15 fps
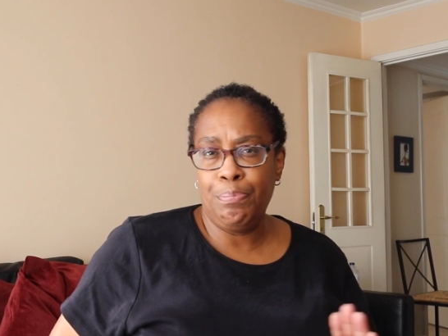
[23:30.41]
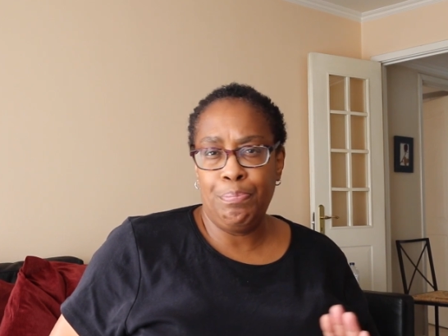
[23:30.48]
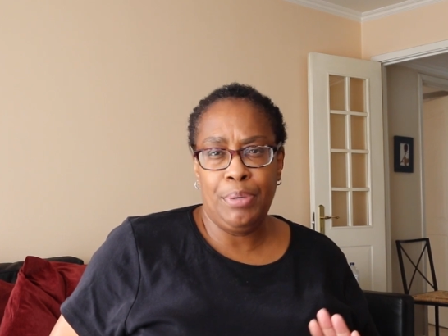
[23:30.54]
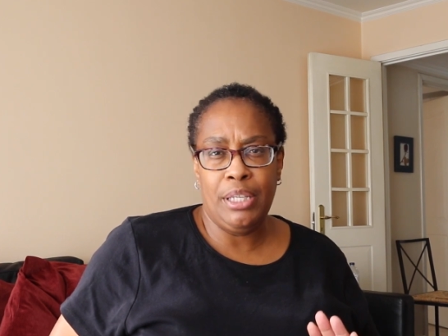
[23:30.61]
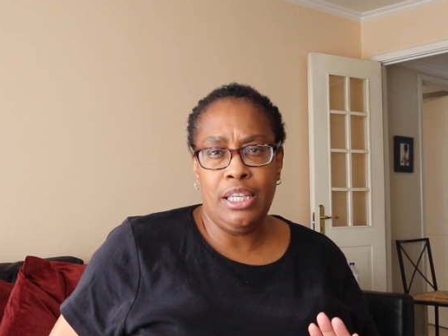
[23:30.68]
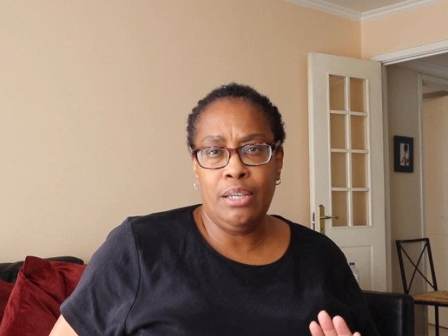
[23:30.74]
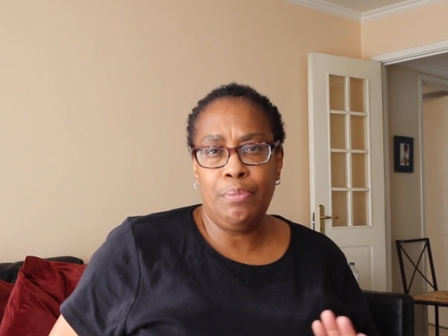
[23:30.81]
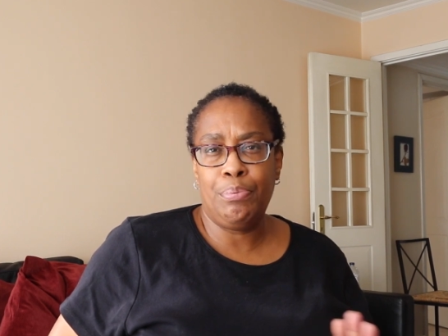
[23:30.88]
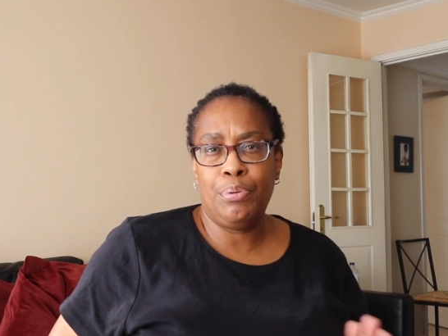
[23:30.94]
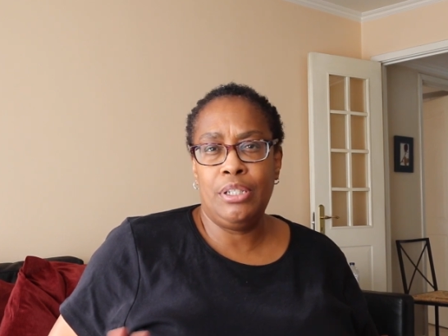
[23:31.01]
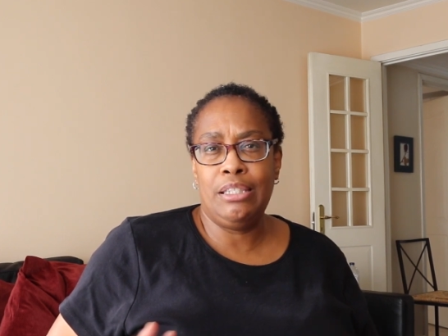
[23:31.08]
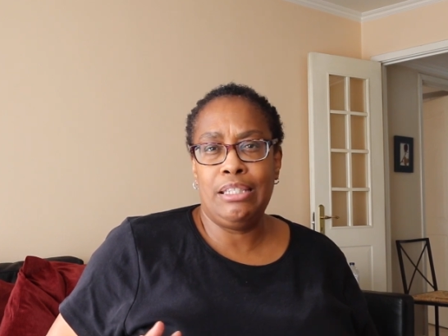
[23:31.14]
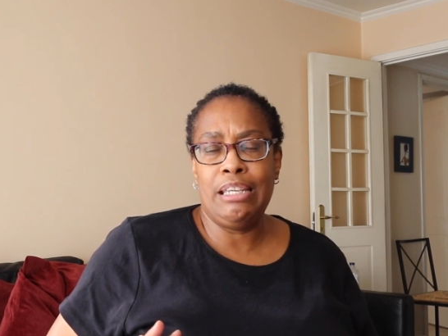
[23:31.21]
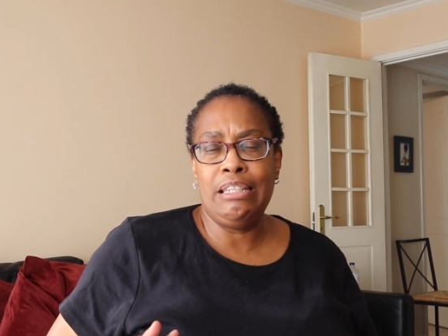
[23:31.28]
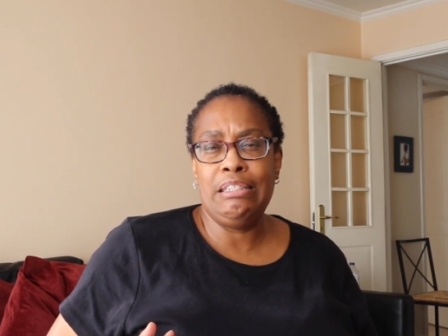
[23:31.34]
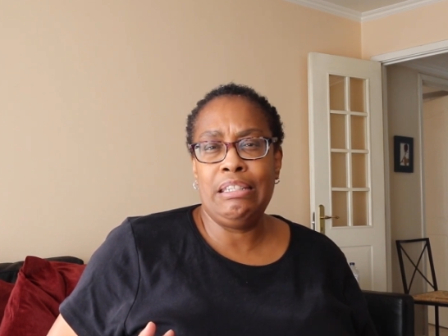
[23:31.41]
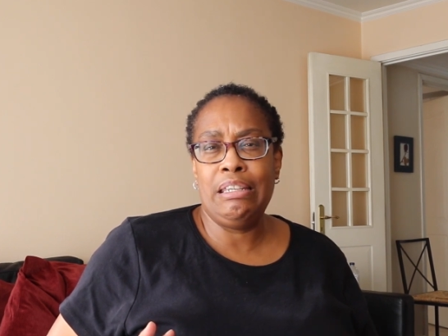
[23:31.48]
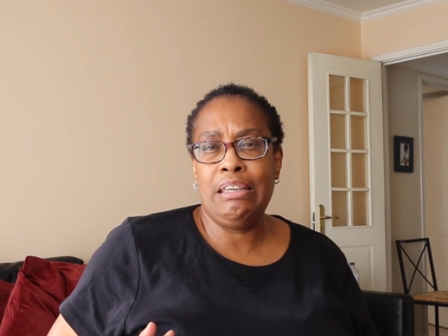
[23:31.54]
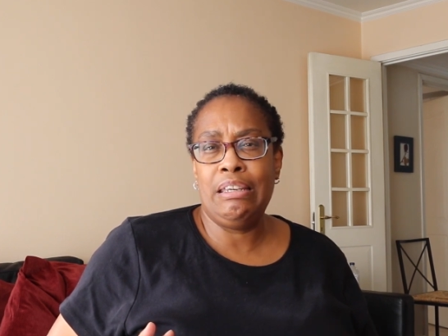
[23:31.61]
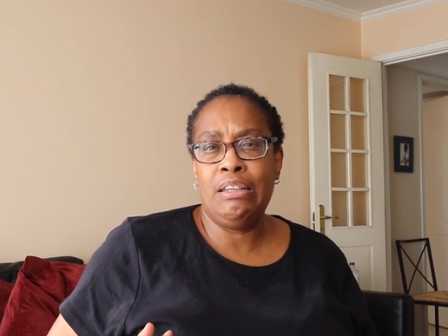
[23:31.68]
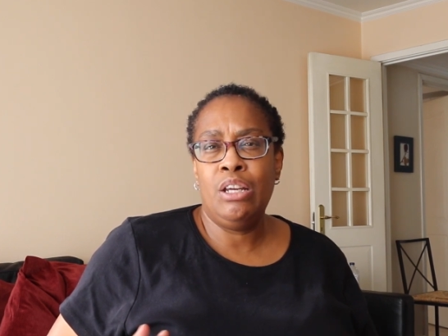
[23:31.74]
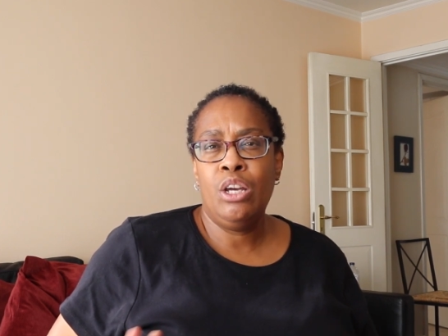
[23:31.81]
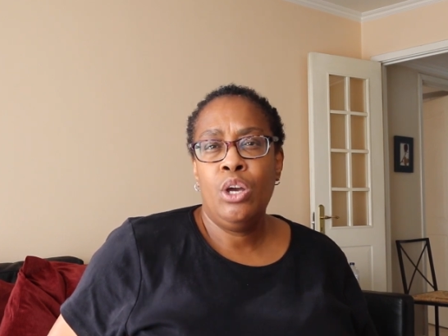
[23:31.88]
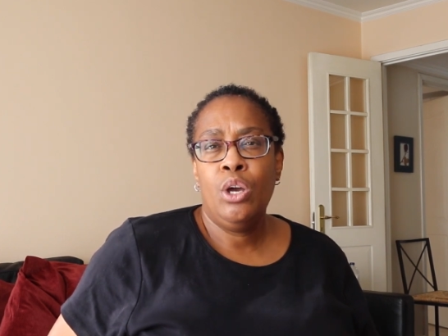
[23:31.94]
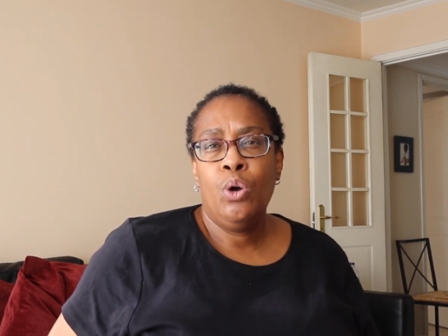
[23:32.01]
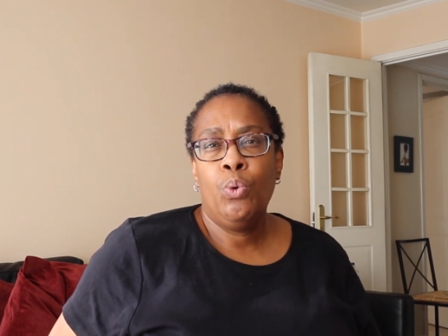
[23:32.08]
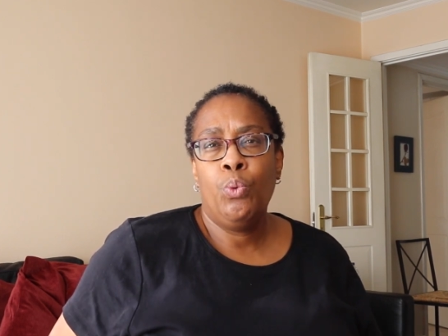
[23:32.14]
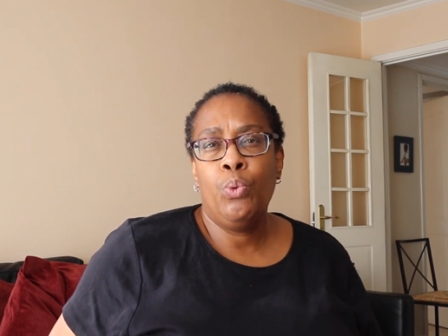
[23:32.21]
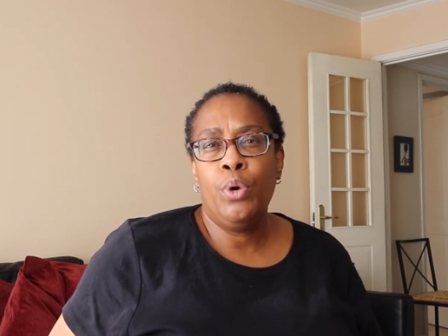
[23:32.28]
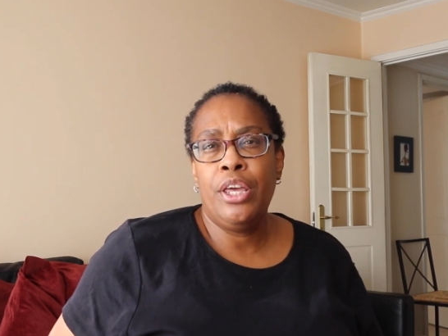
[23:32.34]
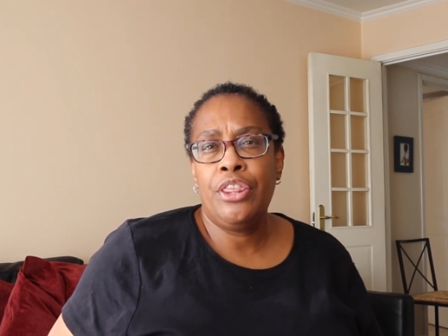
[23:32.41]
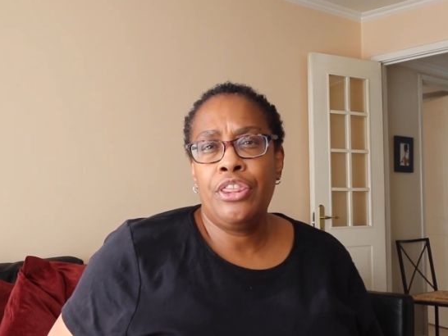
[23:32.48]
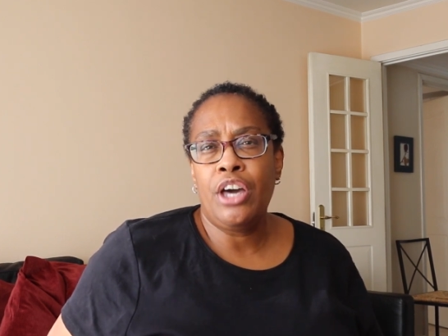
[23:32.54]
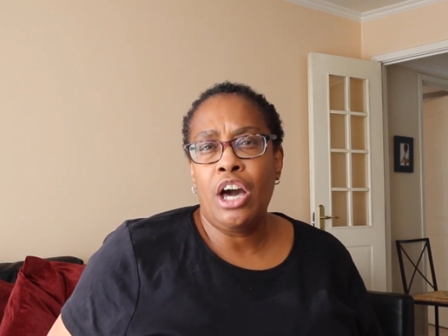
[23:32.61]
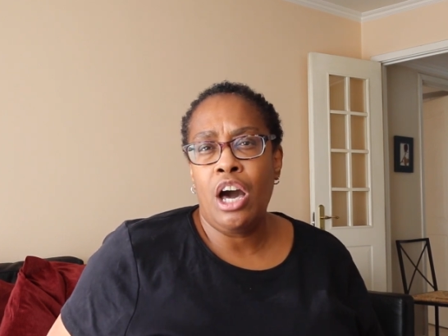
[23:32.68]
being presented with